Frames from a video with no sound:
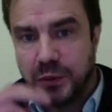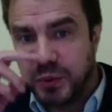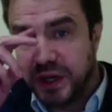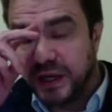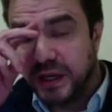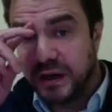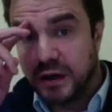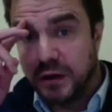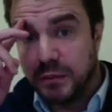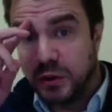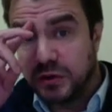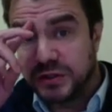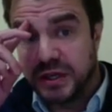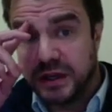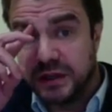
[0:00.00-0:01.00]
wedding
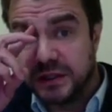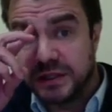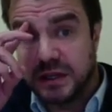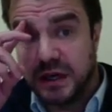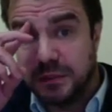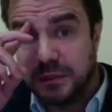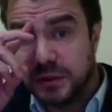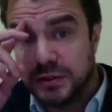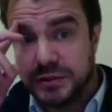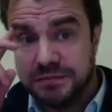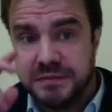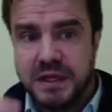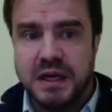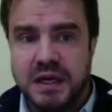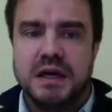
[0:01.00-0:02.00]
among Chinese
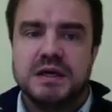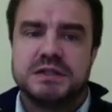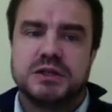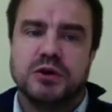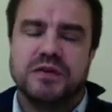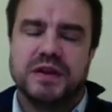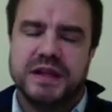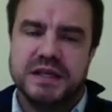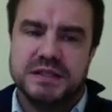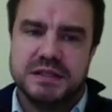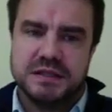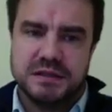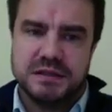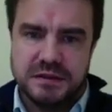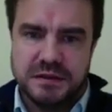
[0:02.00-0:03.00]
couples. So that
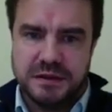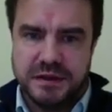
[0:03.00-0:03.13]
this